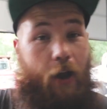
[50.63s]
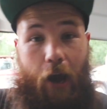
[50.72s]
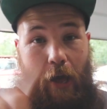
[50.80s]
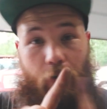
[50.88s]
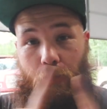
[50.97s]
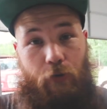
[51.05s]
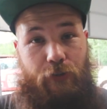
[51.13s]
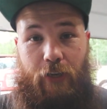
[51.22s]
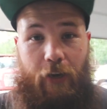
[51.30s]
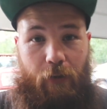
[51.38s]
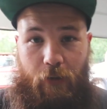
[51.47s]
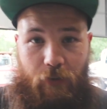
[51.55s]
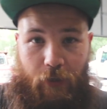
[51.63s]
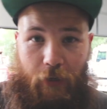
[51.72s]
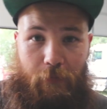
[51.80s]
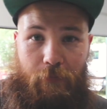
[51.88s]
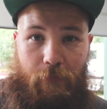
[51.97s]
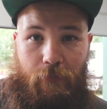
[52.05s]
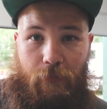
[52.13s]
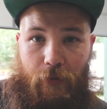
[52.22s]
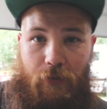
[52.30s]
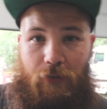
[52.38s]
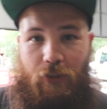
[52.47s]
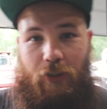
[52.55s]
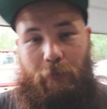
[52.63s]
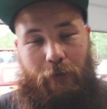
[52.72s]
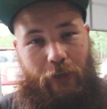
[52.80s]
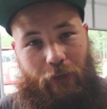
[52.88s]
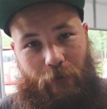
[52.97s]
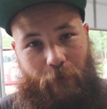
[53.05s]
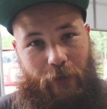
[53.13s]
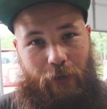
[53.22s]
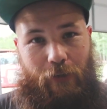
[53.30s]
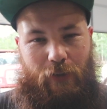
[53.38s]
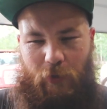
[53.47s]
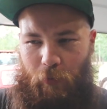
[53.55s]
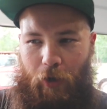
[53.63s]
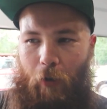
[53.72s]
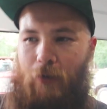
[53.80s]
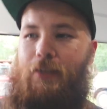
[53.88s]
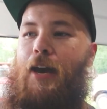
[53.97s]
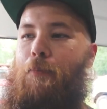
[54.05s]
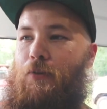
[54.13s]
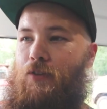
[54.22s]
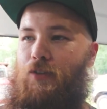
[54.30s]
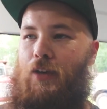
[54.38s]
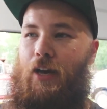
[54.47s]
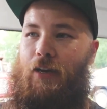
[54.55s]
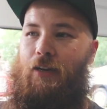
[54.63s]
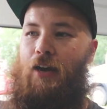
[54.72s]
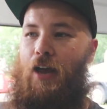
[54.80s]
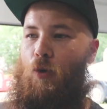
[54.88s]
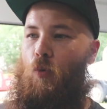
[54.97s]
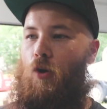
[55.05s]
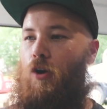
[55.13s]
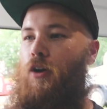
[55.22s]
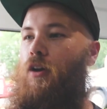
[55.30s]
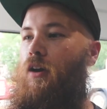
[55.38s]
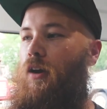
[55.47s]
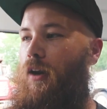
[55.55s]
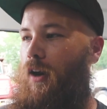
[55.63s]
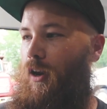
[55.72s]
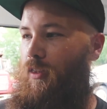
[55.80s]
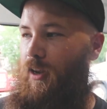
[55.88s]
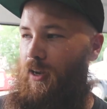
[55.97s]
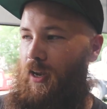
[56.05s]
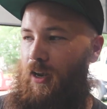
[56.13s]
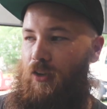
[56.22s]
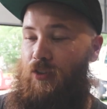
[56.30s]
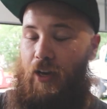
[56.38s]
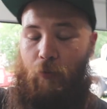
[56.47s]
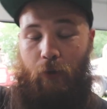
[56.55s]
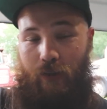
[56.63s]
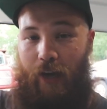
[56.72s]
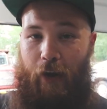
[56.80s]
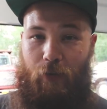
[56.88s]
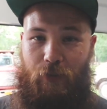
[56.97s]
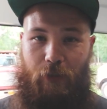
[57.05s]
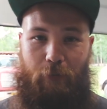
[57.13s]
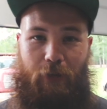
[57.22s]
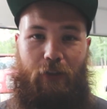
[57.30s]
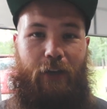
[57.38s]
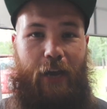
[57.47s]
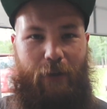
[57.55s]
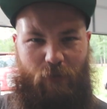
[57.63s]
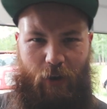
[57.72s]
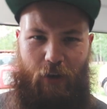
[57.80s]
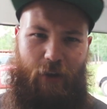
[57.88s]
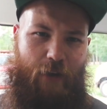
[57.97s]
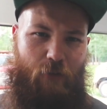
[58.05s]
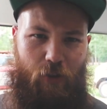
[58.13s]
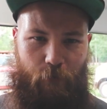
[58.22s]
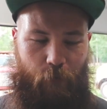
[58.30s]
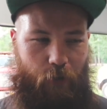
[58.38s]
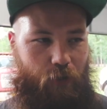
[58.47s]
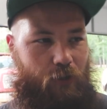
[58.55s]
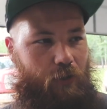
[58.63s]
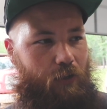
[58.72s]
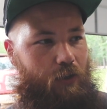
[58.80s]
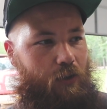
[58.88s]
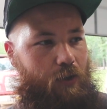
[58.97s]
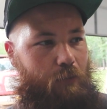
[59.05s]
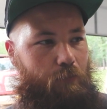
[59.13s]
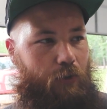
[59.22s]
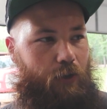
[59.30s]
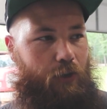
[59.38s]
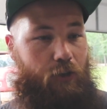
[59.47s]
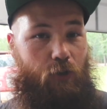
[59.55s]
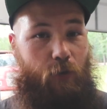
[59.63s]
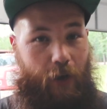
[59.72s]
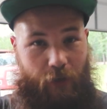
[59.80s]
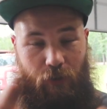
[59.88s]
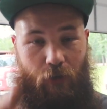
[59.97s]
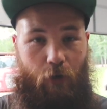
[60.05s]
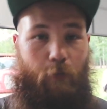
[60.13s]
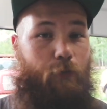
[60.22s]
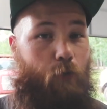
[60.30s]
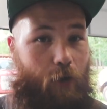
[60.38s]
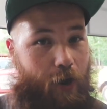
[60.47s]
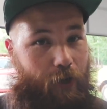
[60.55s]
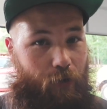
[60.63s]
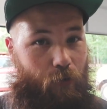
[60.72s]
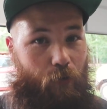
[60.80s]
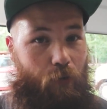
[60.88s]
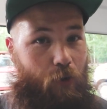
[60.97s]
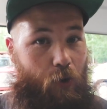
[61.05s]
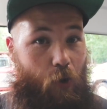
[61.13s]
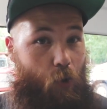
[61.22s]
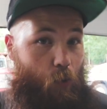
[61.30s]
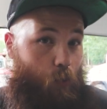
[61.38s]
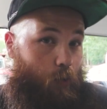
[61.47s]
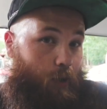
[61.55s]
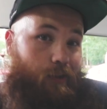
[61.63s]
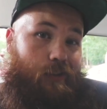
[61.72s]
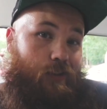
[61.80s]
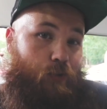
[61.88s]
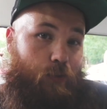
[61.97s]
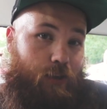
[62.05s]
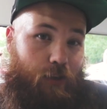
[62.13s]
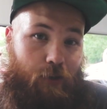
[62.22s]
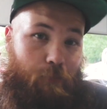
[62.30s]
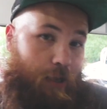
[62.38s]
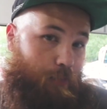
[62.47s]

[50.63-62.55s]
I don't know what the title is yet. This is just the beginning of the weekend. This is what always happens. I kind of work and I kind of decide what a title is going to be, like after I have all the footage. But you guys know before I do what I did this weekend.